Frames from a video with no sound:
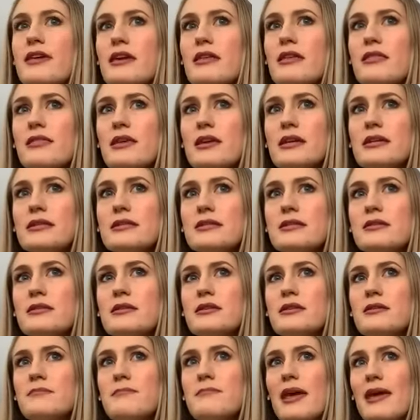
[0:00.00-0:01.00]
think that it's
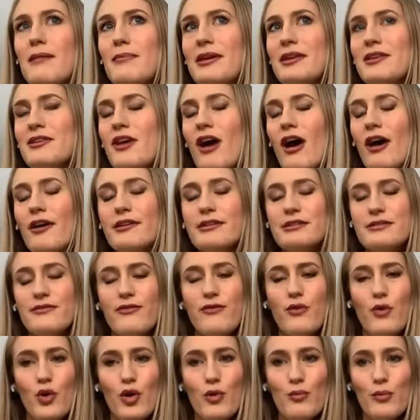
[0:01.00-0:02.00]
maybe not as
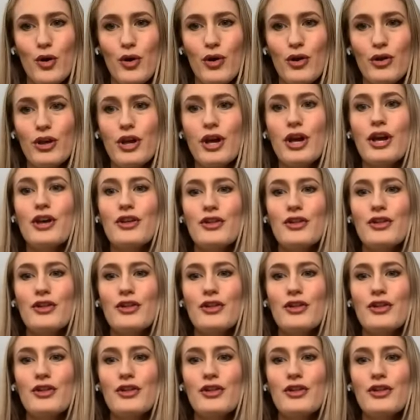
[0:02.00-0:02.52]
formal.